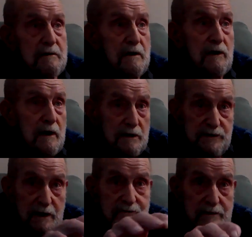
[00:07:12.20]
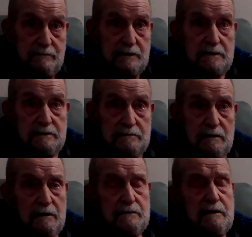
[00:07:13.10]
lots of them, I
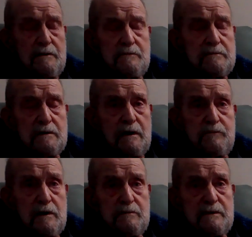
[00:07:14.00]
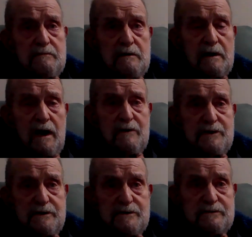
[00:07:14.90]
don't know, probably half a
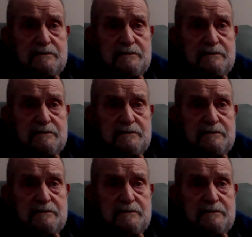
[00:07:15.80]
dozen.